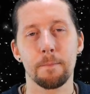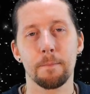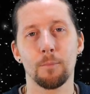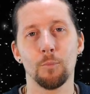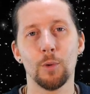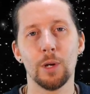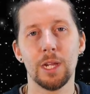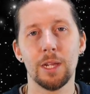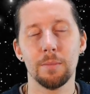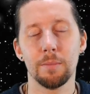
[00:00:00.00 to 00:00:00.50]

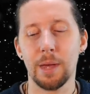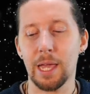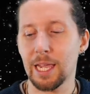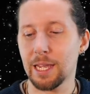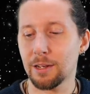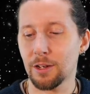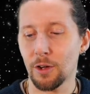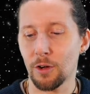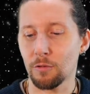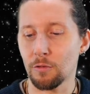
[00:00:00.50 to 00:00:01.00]
We
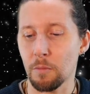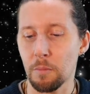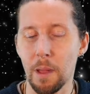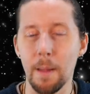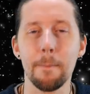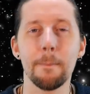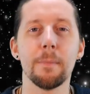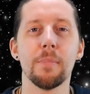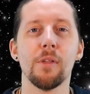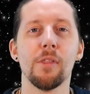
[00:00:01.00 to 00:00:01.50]
may not
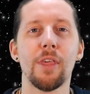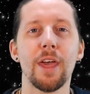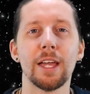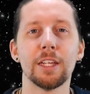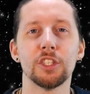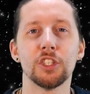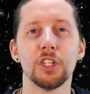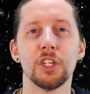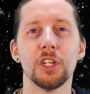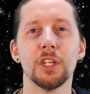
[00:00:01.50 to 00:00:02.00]
remember that
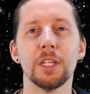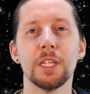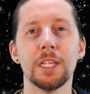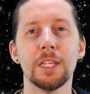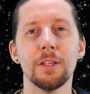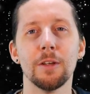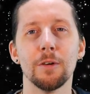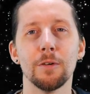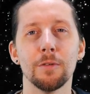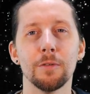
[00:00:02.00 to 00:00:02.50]

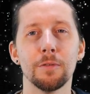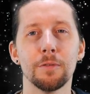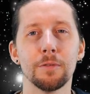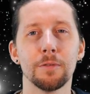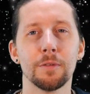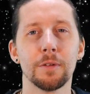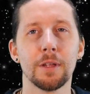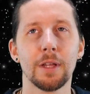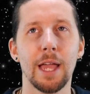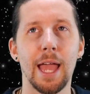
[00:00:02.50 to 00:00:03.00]
journey of
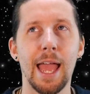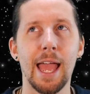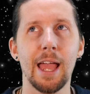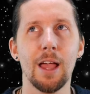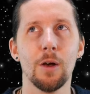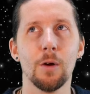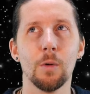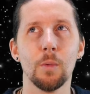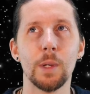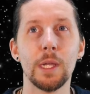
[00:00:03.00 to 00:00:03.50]

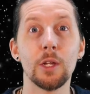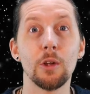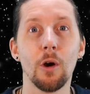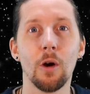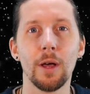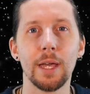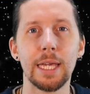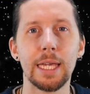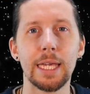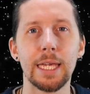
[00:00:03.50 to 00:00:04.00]
how we
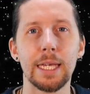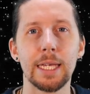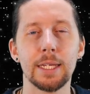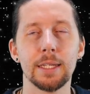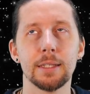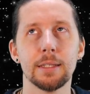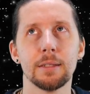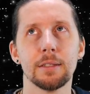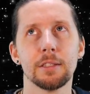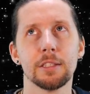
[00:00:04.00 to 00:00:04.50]
got here
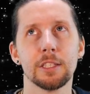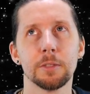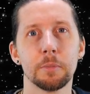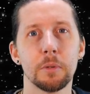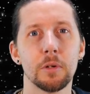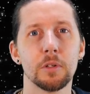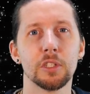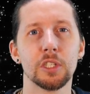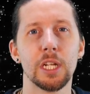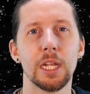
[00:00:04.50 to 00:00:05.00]

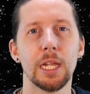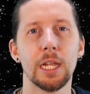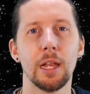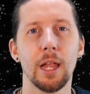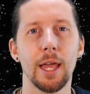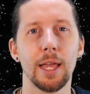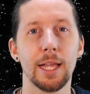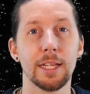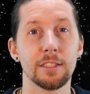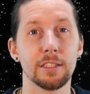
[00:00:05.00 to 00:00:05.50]
spiritually,
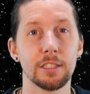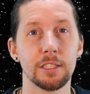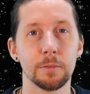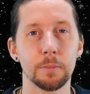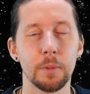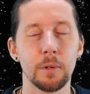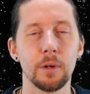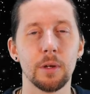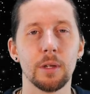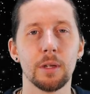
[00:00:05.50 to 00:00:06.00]
like as a
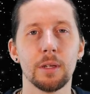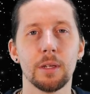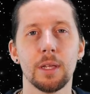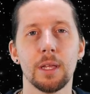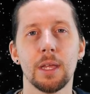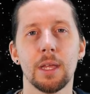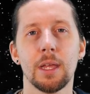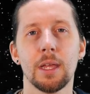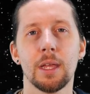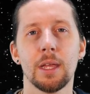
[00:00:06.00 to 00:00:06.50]
spirit,
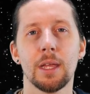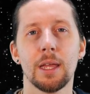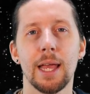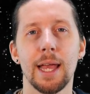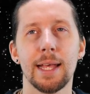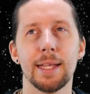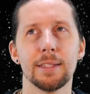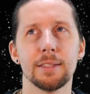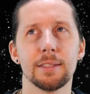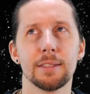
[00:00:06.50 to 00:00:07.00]

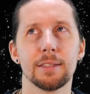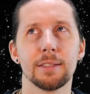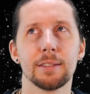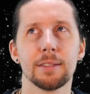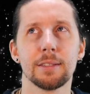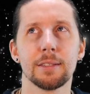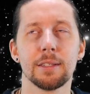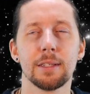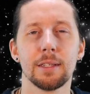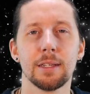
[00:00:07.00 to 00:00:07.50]
as
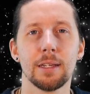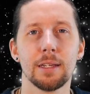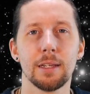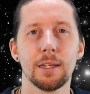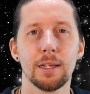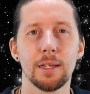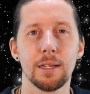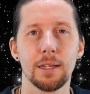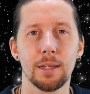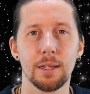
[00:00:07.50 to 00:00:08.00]

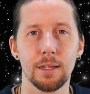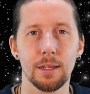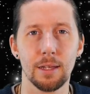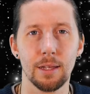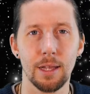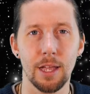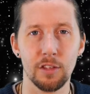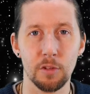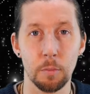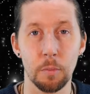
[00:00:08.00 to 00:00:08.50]

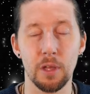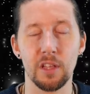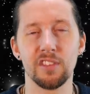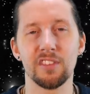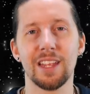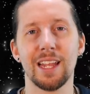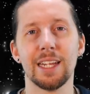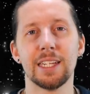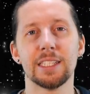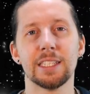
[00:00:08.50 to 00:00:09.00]
a
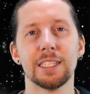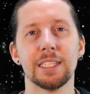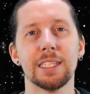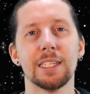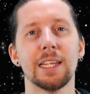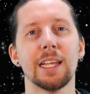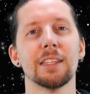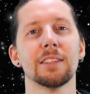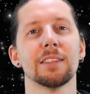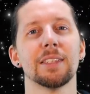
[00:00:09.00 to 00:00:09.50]

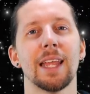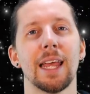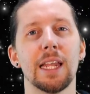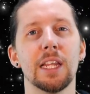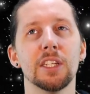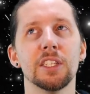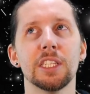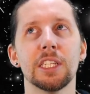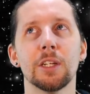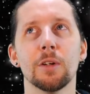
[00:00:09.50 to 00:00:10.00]
personality, as an
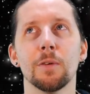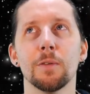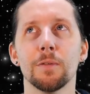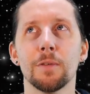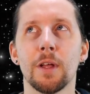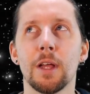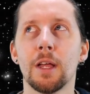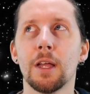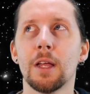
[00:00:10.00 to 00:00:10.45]
energy of